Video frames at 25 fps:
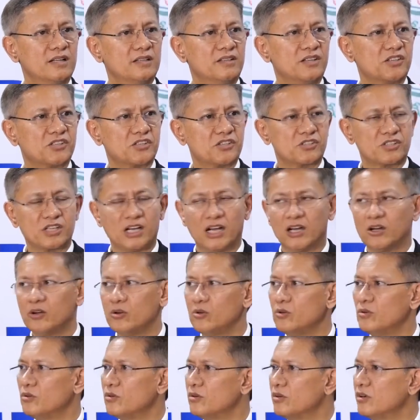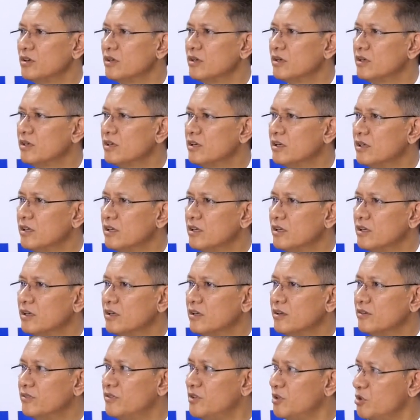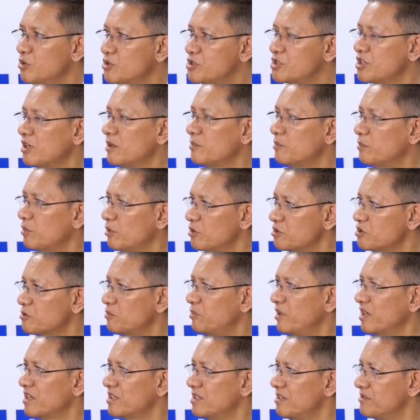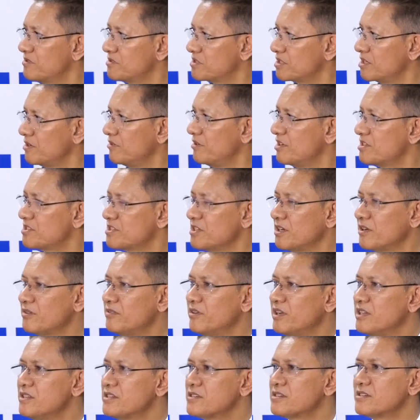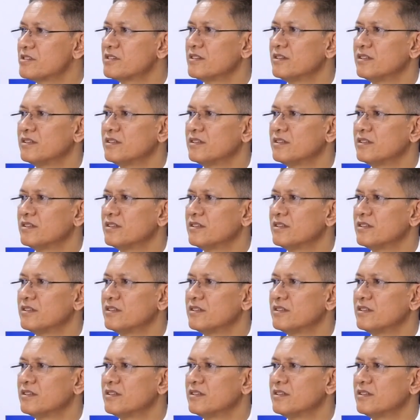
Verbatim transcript: this is how future prospective civil servants